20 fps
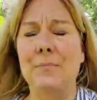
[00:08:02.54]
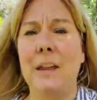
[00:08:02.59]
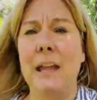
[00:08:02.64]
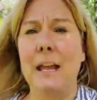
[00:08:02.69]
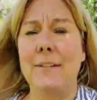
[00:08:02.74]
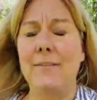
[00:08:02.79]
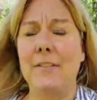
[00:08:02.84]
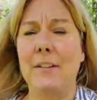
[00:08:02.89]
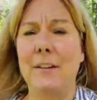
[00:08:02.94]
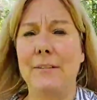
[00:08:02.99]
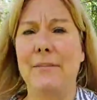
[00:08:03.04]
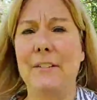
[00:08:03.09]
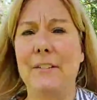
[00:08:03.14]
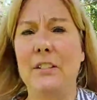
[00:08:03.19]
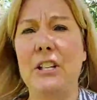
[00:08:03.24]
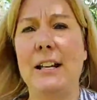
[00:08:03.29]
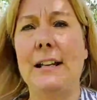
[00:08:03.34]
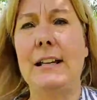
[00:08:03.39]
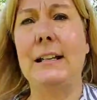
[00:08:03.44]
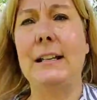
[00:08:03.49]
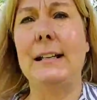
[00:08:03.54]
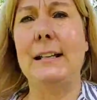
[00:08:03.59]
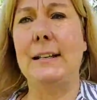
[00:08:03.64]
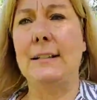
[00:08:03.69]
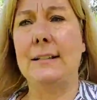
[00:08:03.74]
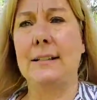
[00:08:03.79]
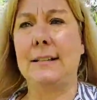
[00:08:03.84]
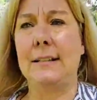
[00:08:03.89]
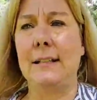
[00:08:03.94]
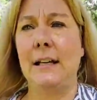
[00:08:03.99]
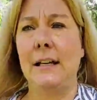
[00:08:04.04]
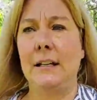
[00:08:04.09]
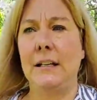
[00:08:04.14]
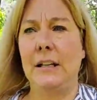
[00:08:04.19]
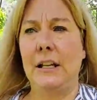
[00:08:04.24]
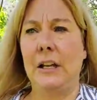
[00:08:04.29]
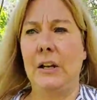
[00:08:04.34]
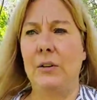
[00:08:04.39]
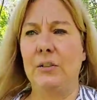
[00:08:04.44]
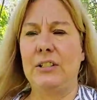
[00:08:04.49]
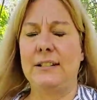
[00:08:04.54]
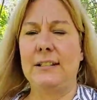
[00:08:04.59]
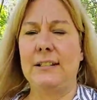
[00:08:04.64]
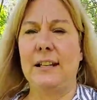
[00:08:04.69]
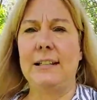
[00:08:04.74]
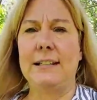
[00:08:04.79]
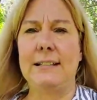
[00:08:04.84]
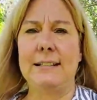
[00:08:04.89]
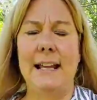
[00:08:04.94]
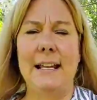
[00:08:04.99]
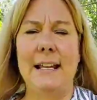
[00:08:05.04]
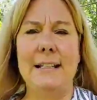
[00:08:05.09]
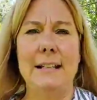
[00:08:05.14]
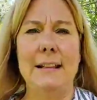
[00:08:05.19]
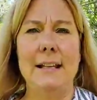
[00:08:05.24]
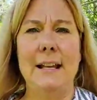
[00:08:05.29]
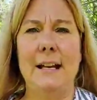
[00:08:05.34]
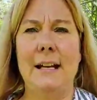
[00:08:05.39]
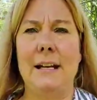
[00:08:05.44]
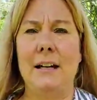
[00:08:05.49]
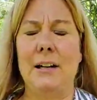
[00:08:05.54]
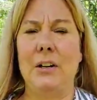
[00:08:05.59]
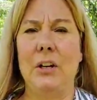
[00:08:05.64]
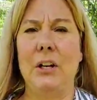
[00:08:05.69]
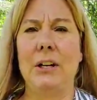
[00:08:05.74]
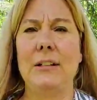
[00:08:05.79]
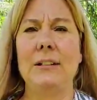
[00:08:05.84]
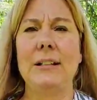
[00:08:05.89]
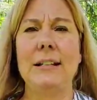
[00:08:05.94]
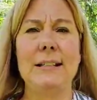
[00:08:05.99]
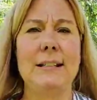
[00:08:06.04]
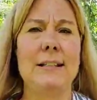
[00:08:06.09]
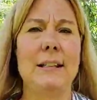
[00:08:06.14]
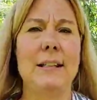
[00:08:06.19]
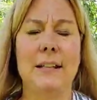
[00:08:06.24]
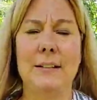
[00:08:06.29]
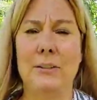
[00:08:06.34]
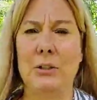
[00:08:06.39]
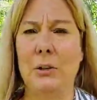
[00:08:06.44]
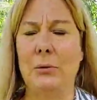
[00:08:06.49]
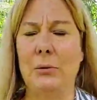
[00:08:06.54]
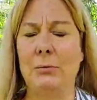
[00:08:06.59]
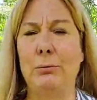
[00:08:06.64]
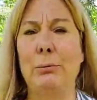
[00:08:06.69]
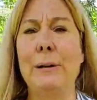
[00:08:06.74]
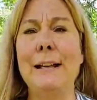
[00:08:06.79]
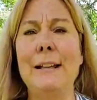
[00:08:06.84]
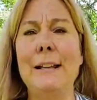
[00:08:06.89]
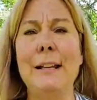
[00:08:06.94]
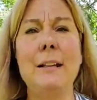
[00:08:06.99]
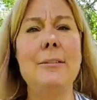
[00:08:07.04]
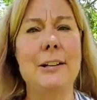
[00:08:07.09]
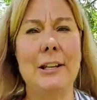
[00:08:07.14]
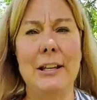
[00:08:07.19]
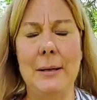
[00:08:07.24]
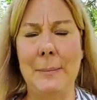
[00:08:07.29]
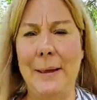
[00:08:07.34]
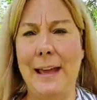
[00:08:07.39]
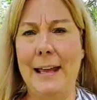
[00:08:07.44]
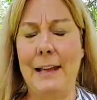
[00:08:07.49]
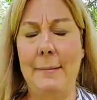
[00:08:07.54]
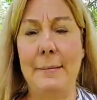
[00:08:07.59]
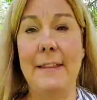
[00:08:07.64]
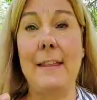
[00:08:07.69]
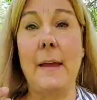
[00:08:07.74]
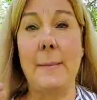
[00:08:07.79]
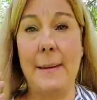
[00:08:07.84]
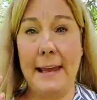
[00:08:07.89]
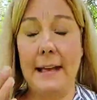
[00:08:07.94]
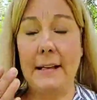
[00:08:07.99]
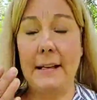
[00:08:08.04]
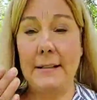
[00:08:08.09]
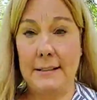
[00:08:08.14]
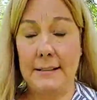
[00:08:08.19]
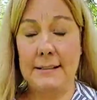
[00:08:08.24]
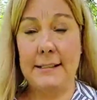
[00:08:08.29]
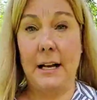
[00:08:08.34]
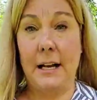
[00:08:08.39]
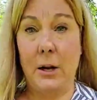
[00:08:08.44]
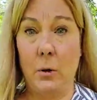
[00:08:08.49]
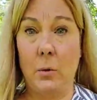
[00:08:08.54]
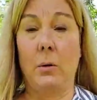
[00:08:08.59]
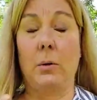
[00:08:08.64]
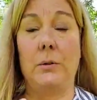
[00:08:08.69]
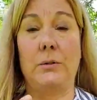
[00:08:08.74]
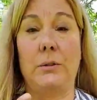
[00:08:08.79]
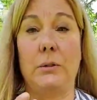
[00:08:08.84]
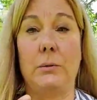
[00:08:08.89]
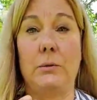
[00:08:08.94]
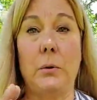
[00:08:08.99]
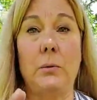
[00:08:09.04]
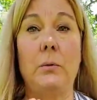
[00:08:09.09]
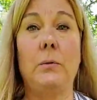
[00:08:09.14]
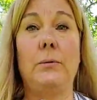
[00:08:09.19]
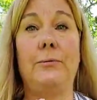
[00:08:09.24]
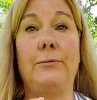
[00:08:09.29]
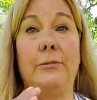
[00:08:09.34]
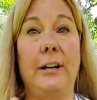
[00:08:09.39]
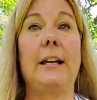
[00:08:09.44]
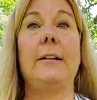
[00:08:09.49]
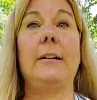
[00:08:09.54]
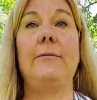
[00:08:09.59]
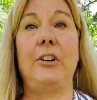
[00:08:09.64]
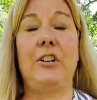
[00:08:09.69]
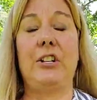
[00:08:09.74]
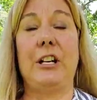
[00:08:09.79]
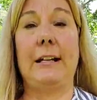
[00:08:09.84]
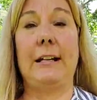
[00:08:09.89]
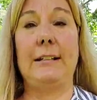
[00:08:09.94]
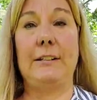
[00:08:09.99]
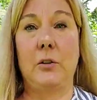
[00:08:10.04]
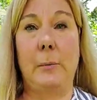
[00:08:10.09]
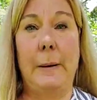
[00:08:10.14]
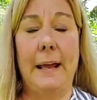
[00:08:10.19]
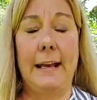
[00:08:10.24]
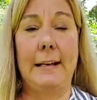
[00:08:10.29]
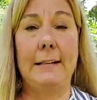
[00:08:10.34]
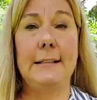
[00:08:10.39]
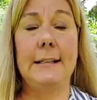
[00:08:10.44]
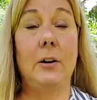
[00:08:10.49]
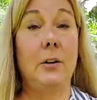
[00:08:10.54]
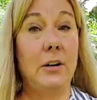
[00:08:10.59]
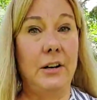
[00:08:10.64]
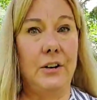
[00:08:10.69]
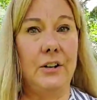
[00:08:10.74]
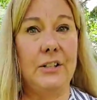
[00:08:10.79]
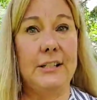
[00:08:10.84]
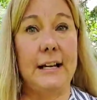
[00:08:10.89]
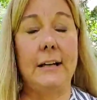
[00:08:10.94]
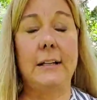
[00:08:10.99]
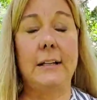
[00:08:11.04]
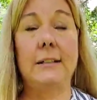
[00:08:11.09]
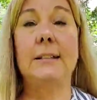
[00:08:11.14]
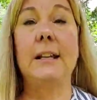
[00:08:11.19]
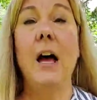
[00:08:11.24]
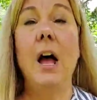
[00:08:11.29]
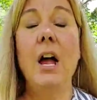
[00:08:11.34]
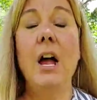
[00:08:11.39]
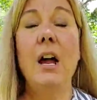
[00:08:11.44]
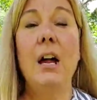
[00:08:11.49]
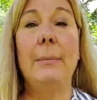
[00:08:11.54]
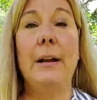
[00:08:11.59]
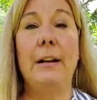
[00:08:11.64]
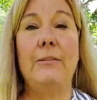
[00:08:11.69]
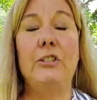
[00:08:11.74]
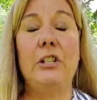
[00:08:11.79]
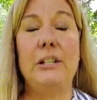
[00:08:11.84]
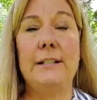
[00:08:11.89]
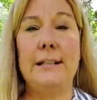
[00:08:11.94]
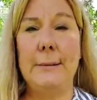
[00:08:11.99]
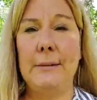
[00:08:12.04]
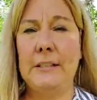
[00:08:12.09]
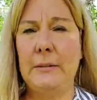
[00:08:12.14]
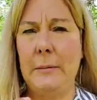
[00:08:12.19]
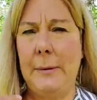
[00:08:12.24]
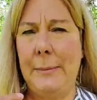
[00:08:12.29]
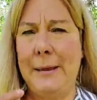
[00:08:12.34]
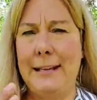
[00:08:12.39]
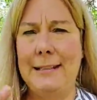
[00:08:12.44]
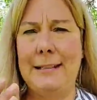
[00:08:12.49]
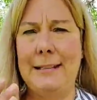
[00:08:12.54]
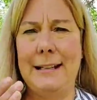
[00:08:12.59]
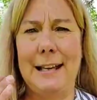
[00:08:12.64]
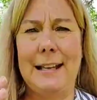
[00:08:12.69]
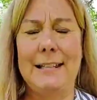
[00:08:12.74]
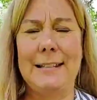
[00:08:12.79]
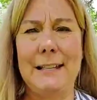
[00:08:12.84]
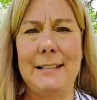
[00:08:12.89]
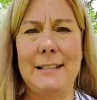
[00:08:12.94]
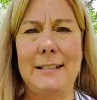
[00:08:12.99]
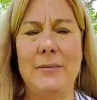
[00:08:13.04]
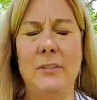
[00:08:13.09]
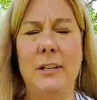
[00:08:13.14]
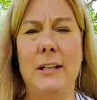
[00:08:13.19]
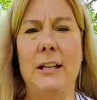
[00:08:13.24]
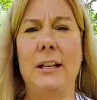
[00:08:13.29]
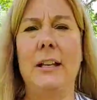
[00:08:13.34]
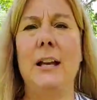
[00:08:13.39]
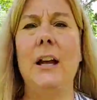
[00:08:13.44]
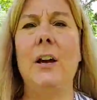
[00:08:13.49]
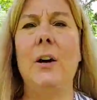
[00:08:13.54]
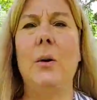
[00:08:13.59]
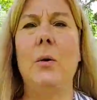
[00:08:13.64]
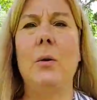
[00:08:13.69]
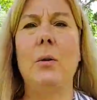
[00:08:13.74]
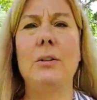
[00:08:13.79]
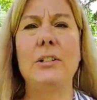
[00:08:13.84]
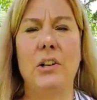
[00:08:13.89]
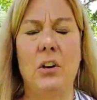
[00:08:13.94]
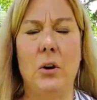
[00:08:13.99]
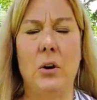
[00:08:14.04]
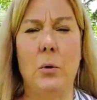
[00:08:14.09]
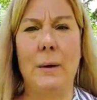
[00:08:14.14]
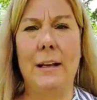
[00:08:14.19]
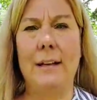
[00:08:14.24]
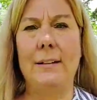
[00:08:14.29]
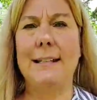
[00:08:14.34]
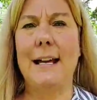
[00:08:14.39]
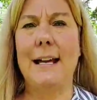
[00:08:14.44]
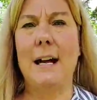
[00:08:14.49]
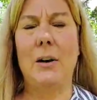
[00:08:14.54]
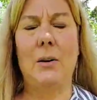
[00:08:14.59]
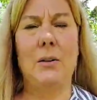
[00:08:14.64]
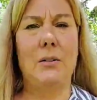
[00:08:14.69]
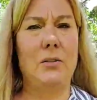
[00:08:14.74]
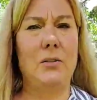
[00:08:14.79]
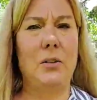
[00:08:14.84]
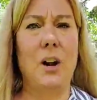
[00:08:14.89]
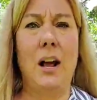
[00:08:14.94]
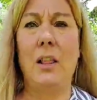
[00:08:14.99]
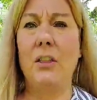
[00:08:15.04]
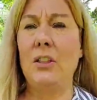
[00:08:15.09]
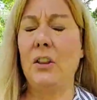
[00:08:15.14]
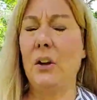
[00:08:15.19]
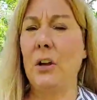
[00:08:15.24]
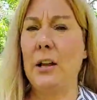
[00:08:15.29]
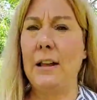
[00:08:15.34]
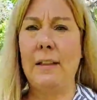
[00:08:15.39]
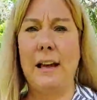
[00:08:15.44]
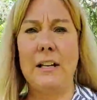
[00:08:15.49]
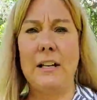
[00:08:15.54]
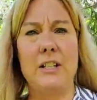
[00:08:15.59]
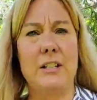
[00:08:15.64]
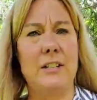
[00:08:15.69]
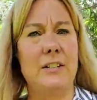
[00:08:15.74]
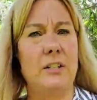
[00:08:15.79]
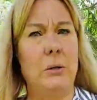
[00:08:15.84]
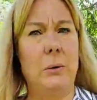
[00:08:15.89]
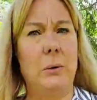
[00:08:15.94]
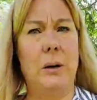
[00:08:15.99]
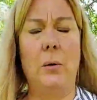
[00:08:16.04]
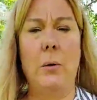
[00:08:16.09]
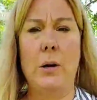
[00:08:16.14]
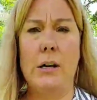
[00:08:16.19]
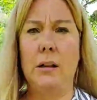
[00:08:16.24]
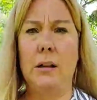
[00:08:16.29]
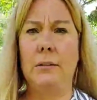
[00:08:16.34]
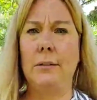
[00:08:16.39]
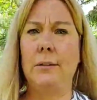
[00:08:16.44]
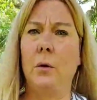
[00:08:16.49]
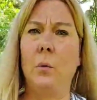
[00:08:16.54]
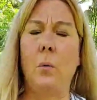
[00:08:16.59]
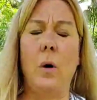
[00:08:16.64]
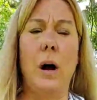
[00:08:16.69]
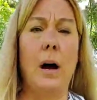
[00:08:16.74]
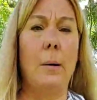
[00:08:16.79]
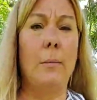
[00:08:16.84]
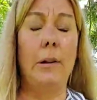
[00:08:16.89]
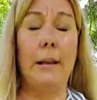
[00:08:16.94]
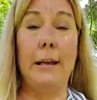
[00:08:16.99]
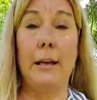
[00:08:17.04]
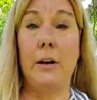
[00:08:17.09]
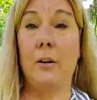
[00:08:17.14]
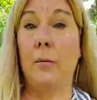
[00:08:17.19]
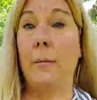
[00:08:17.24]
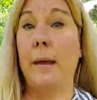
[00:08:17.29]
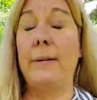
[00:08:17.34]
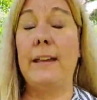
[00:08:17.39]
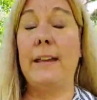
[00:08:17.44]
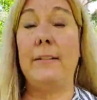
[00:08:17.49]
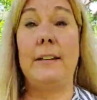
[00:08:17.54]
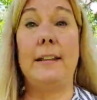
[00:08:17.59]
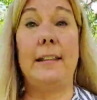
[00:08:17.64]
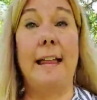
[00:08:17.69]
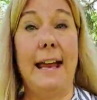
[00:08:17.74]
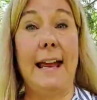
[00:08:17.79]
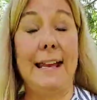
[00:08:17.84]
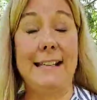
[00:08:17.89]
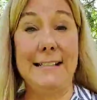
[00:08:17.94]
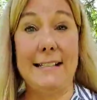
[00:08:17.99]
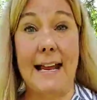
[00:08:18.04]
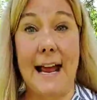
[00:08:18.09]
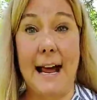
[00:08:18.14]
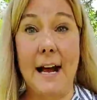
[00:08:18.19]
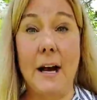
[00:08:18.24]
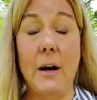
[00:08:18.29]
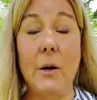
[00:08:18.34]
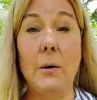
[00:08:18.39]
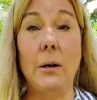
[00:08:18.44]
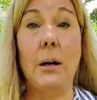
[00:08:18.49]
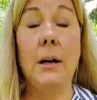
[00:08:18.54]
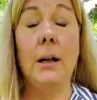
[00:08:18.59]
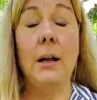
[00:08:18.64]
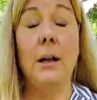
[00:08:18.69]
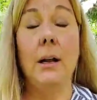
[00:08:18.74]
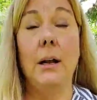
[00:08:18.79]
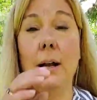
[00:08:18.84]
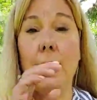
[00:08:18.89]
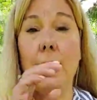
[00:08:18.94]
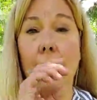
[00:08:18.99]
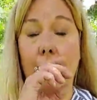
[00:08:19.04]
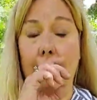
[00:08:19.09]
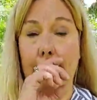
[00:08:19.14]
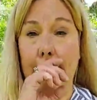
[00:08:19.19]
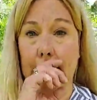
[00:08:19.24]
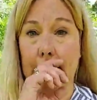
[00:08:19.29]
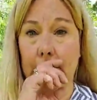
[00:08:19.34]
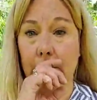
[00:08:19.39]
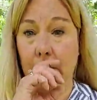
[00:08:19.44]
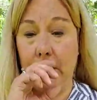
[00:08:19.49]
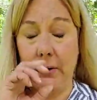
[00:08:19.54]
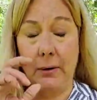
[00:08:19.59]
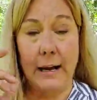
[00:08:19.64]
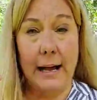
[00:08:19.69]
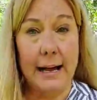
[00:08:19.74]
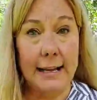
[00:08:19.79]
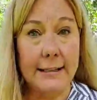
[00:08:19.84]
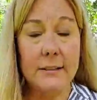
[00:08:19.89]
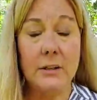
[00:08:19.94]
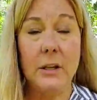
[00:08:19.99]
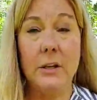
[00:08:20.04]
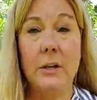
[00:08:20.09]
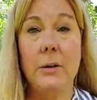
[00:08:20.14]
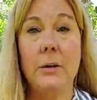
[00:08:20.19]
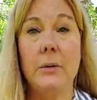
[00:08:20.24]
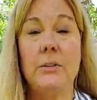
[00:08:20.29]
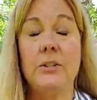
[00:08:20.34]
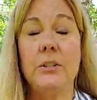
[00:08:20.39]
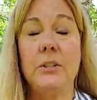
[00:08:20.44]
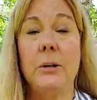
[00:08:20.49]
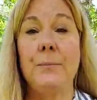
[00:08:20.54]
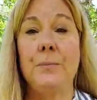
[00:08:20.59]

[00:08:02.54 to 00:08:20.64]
If the chicken is, just like standing there listless, or really, really they pant to stay cool. So don't freak if your chickens are panting, or your ducks. But if she seems to be panting excessively, holding her wings out, not looking like she's doing well, a little wobbly, or maybe even laying down with her eyes closed,